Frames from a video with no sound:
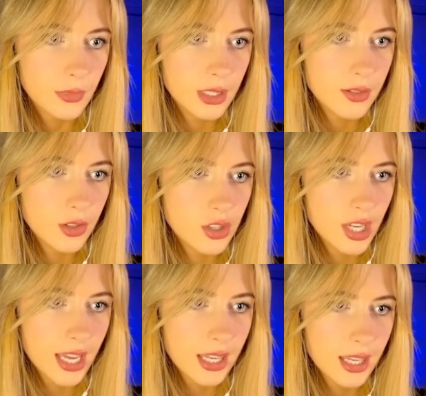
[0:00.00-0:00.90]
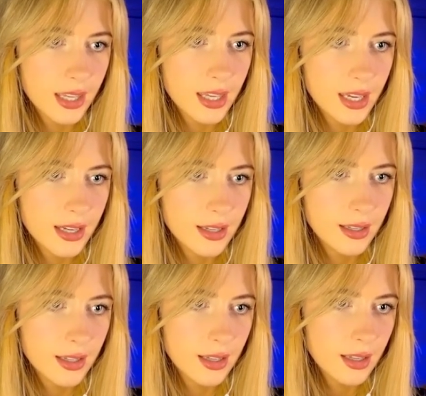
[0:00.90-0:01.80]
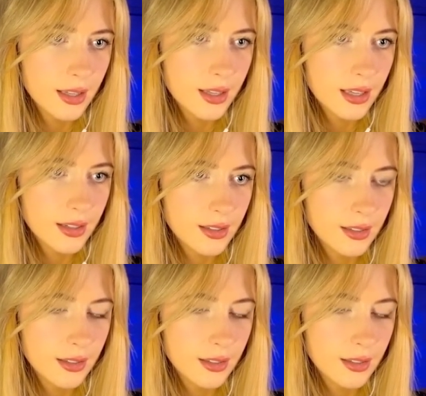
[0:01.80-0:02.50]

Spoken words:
So check here, here,